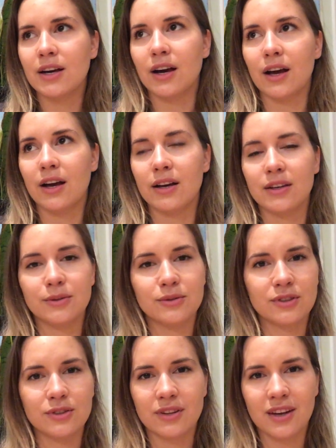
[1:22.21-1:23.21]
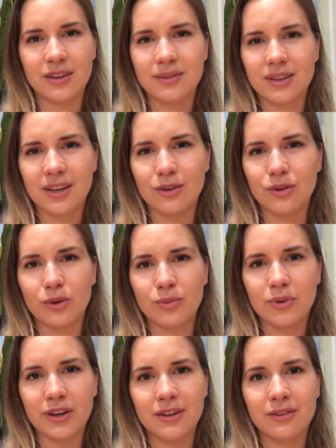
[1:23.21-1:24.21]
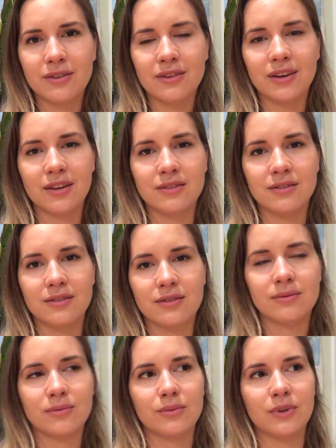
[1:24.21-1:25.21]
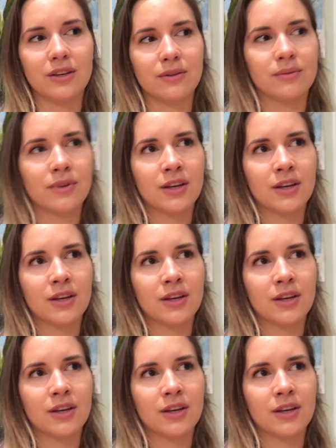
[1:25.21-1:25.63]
it was a kind of like a no-brainer, and we